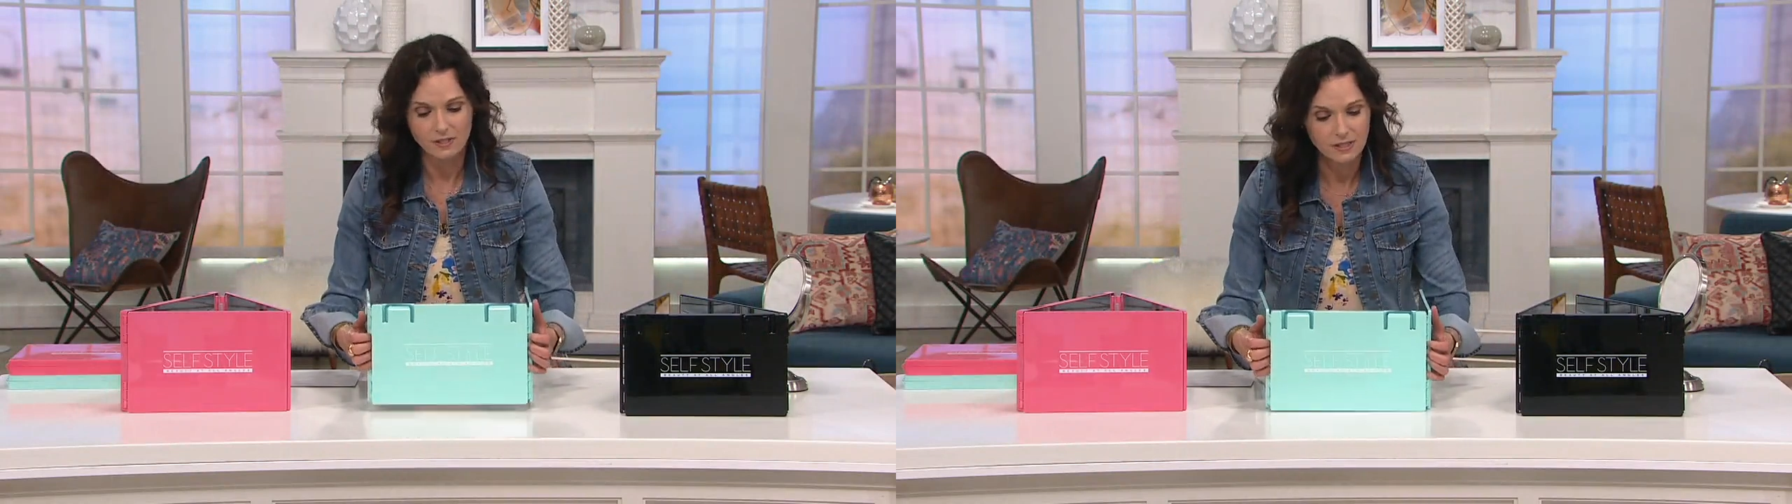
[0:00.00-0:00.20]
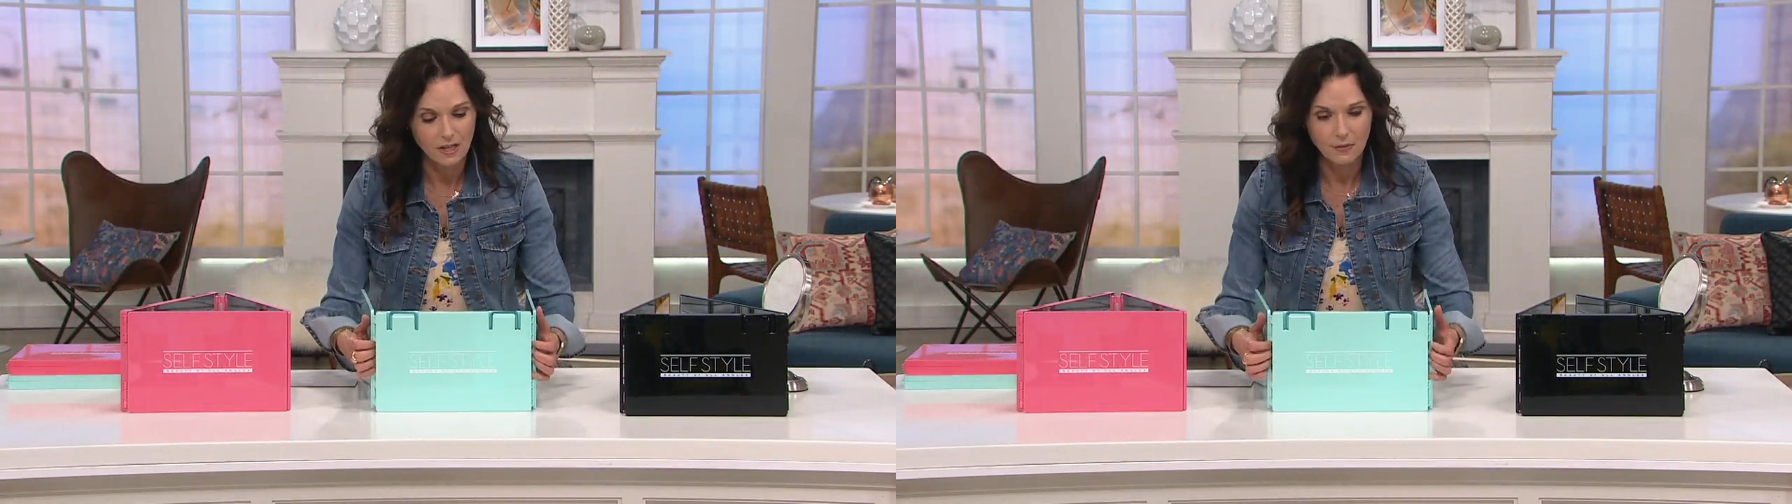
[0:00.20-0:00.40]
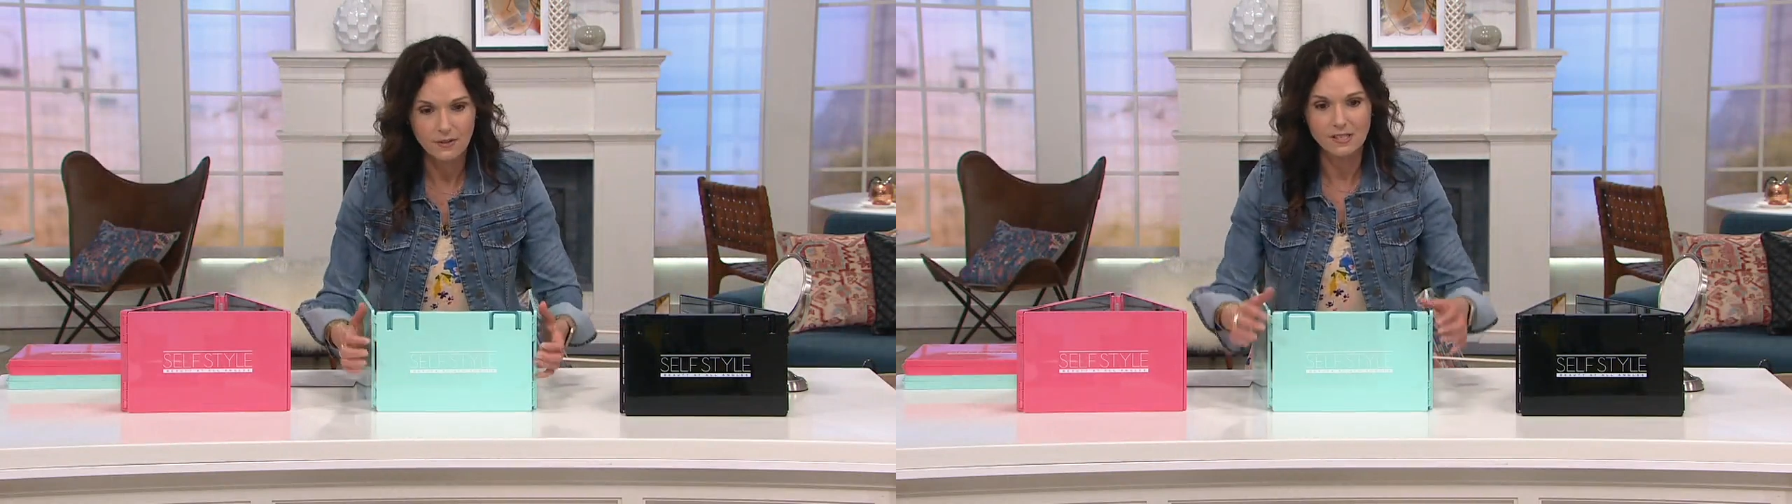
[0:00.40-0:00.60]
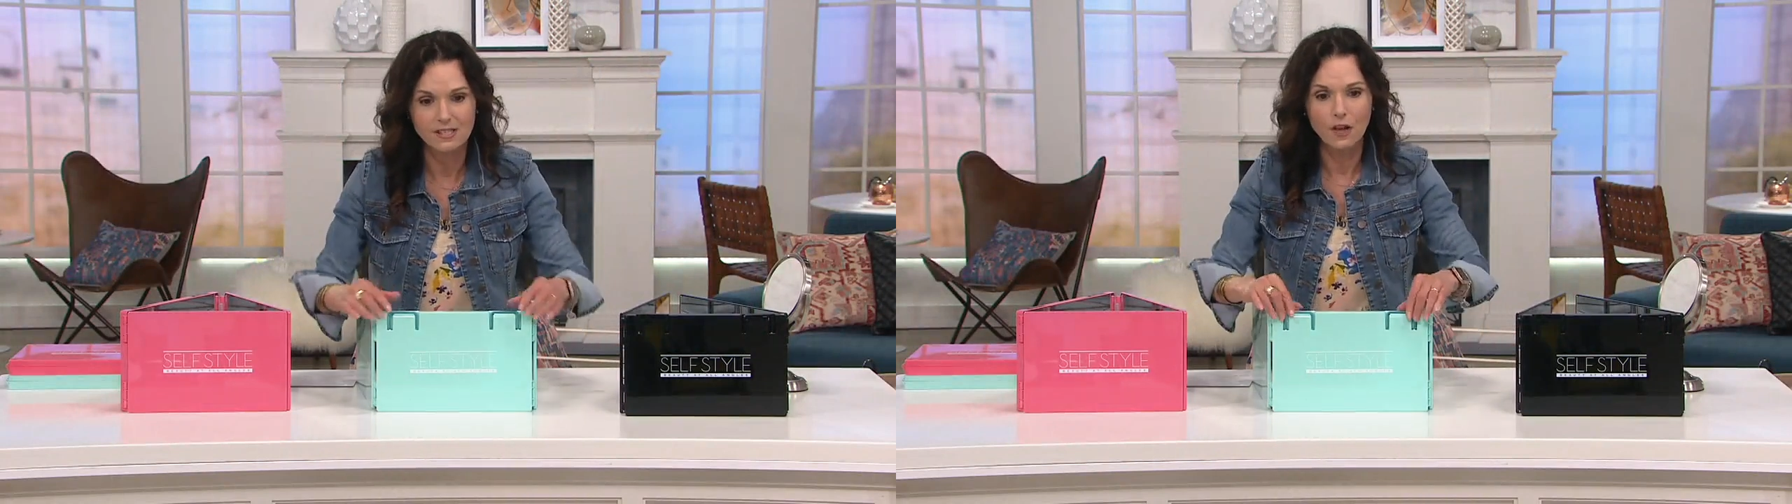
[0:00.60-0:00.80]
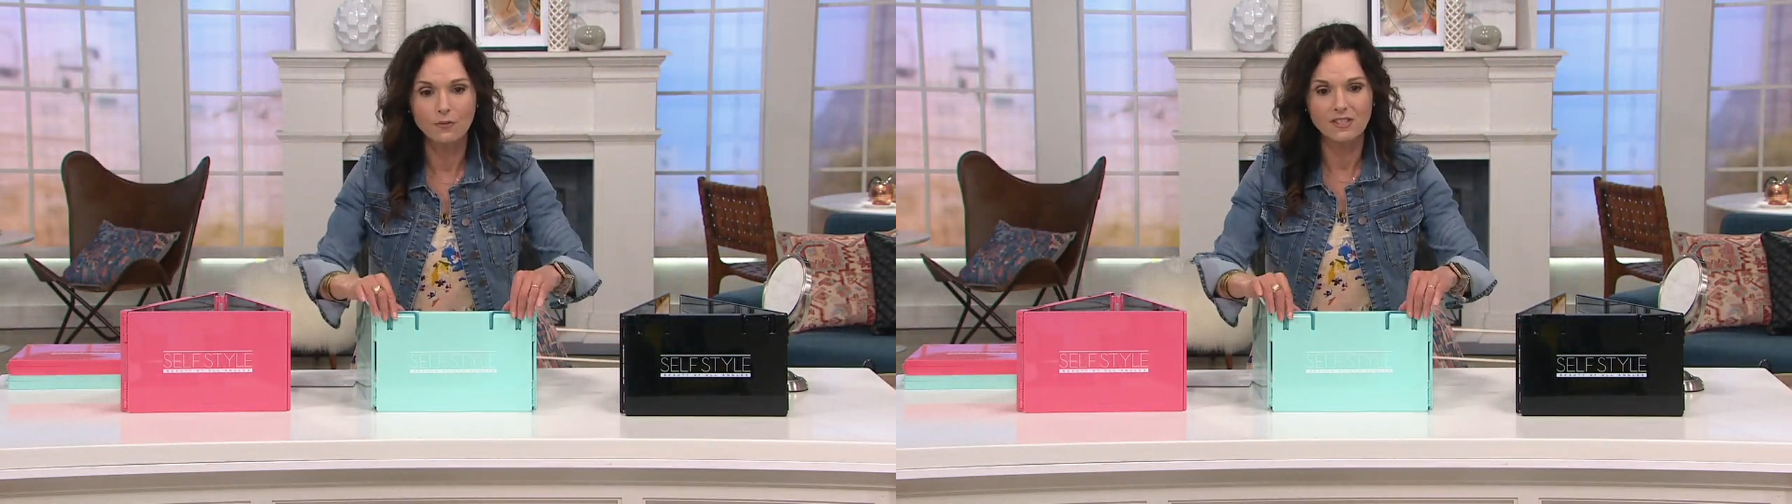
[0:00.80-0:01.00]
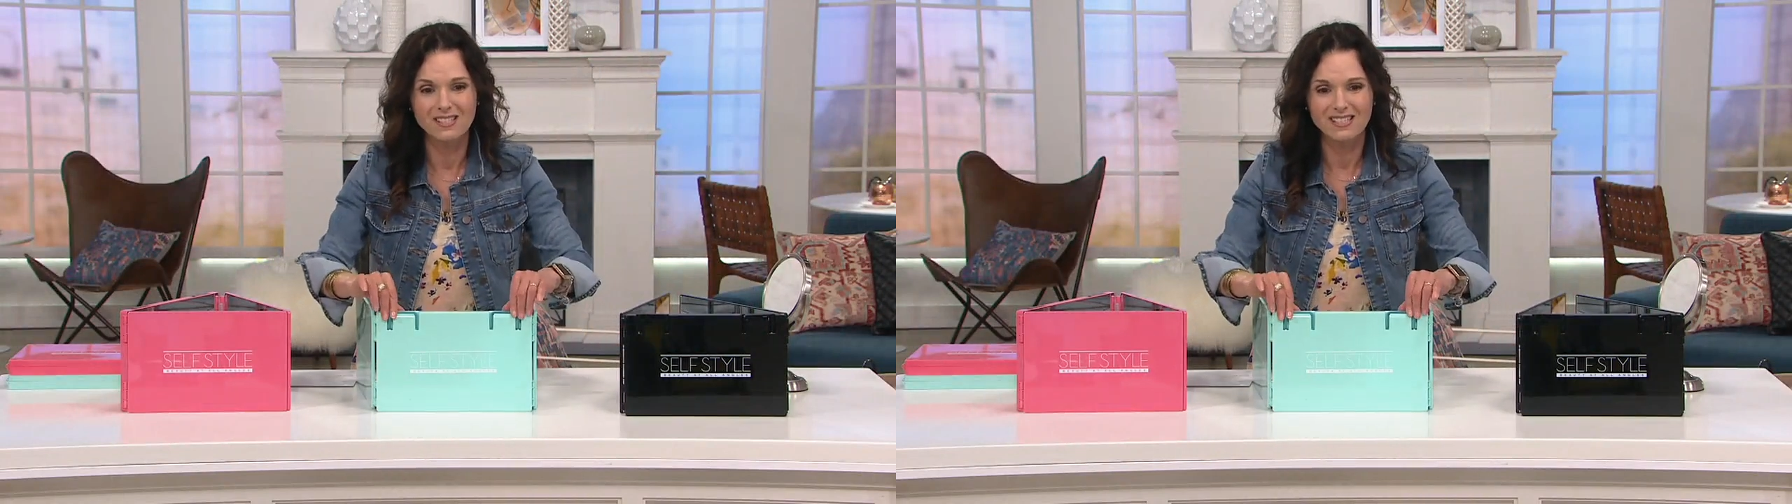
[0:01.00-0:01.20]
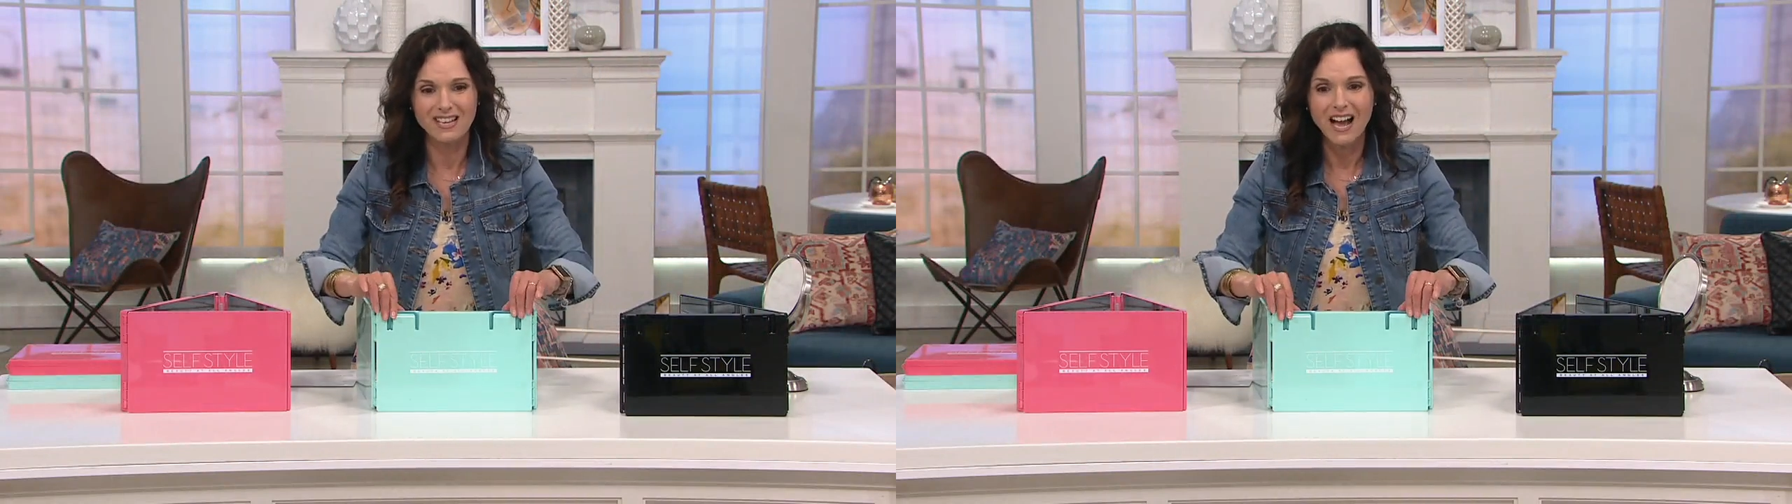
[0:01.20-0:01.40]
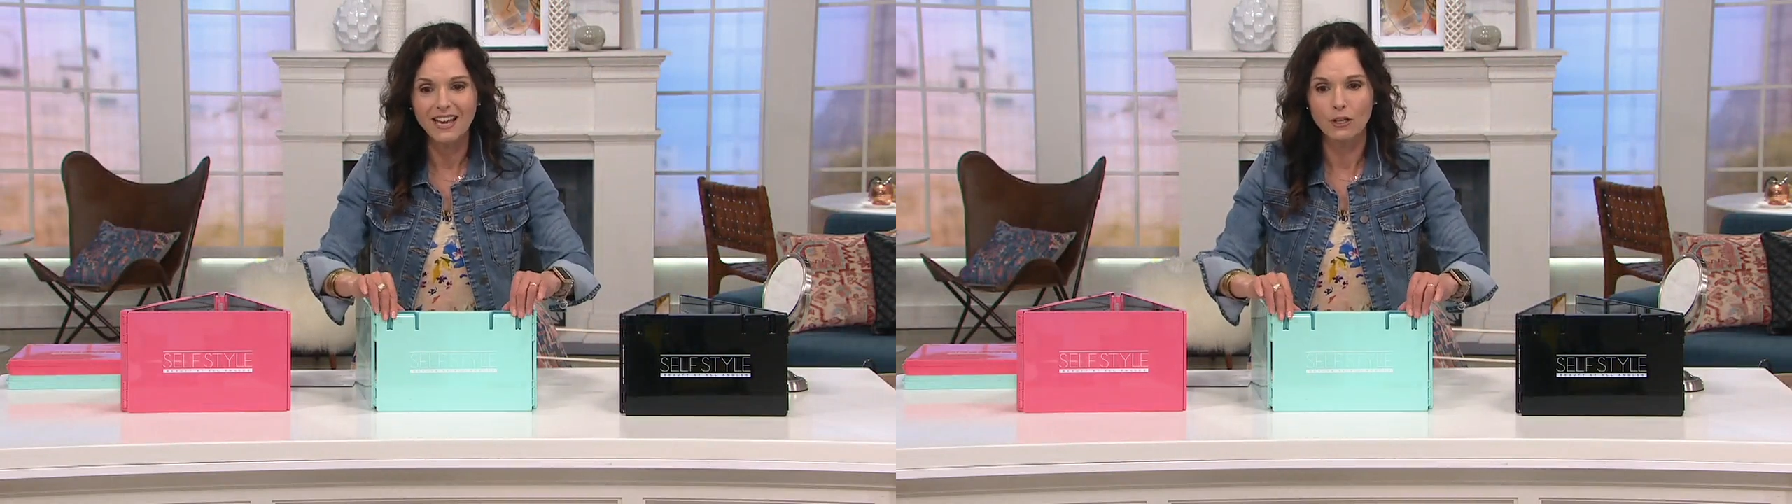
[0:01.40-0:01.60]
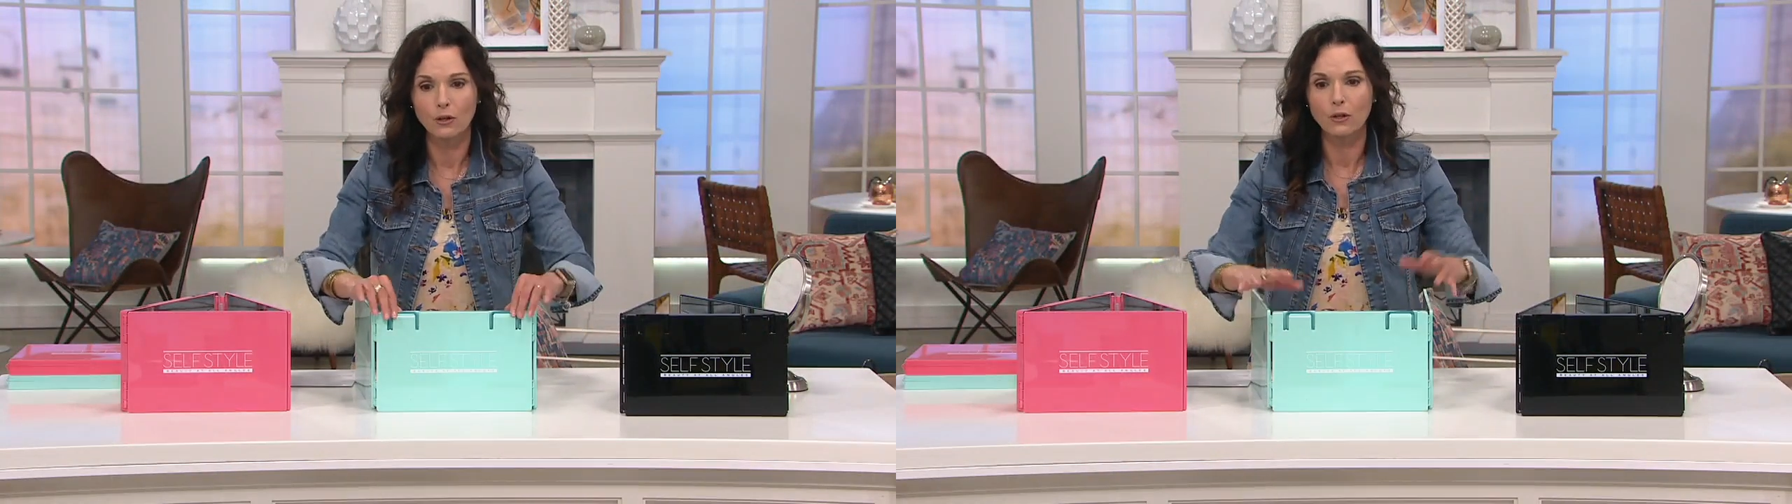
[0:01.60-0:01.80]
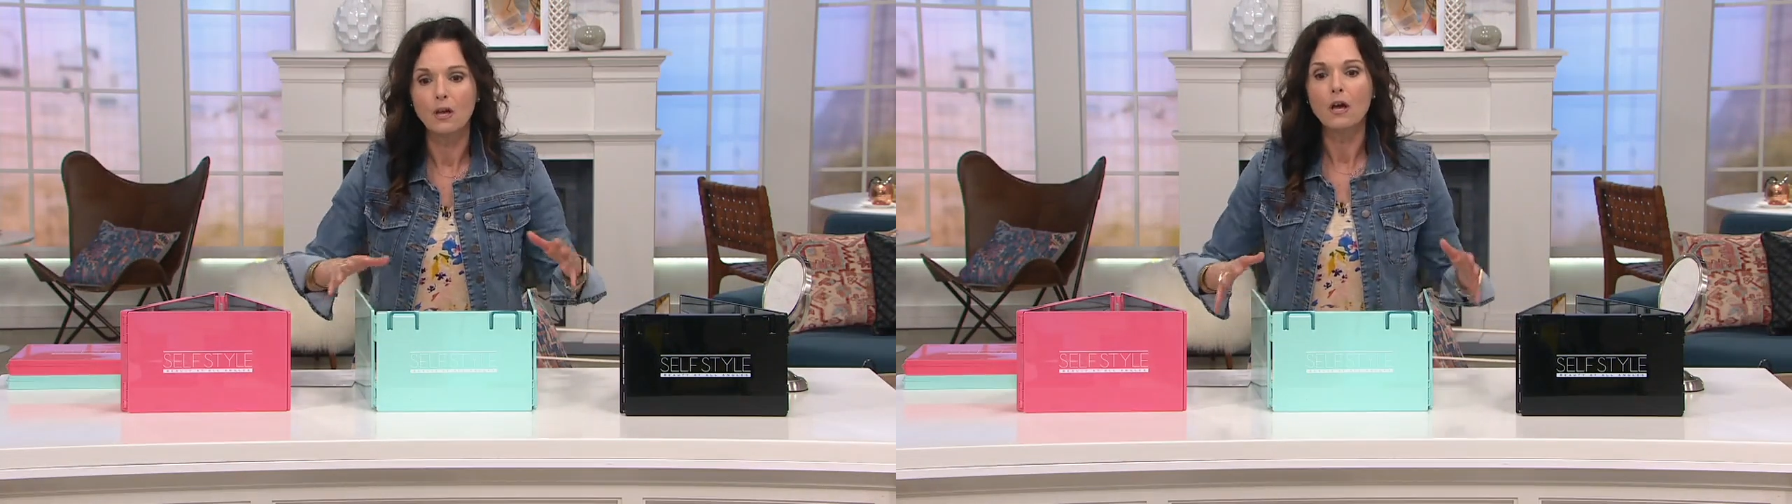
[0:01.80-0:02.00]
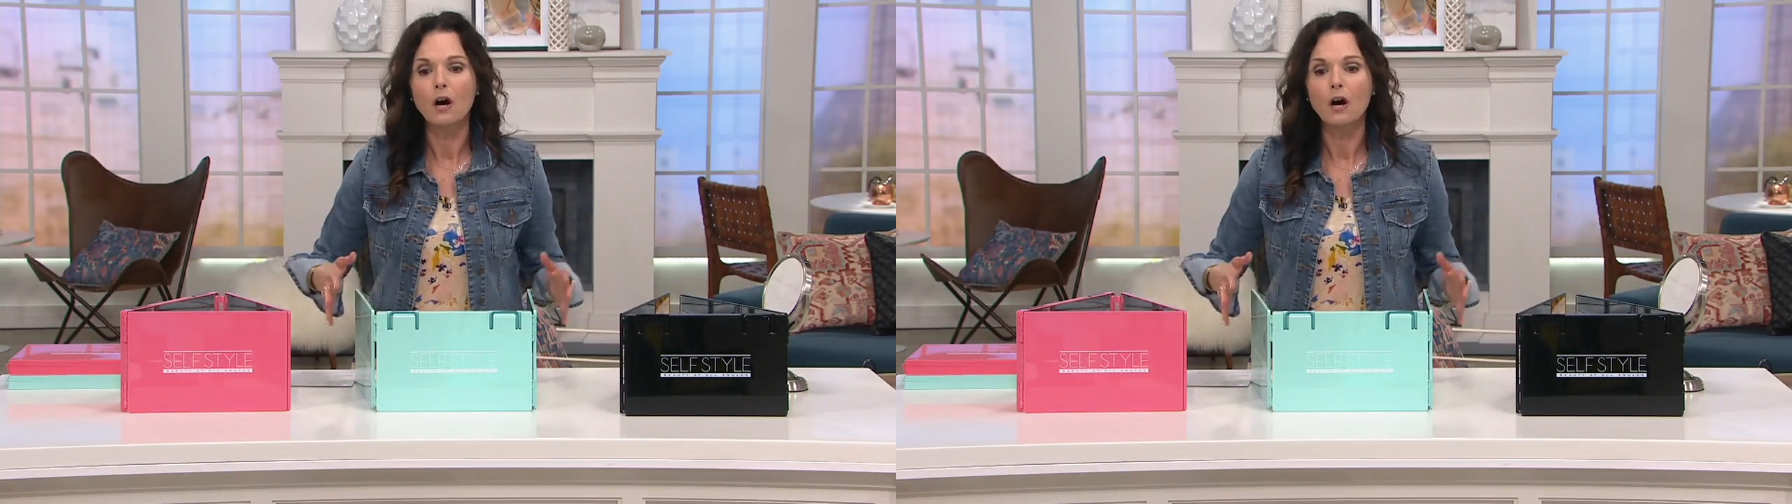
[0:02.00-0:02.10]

Sell the self-style